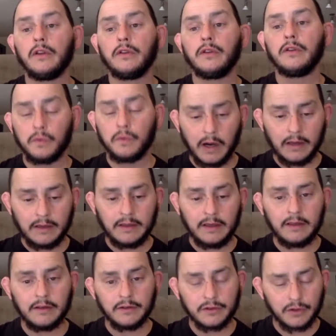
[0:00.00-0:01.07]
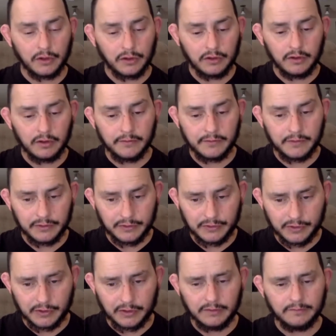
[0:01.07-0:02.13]
through widening the circle of
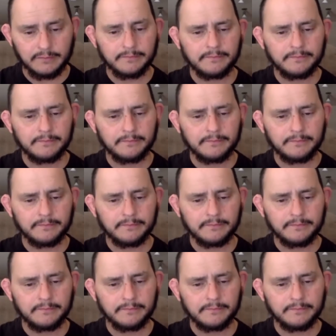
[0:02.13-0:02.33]
concern.